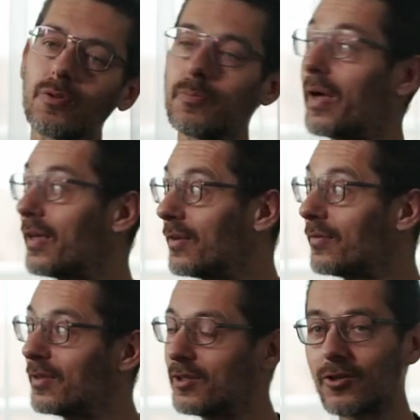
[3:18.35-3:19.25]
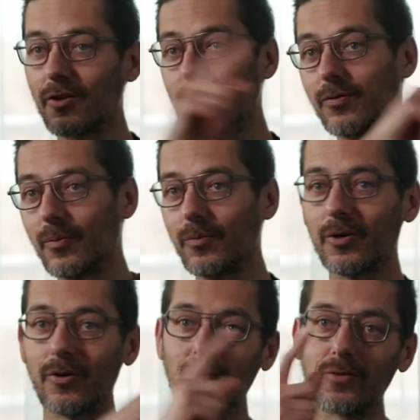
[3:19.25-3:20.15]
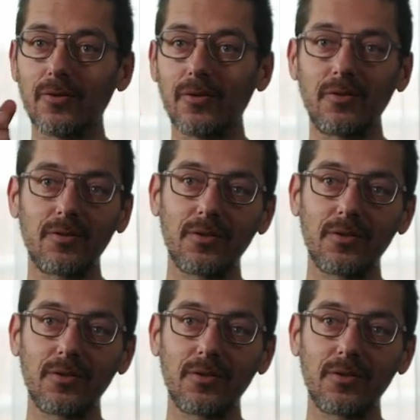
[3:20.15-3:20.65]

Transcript: spying each other from across the,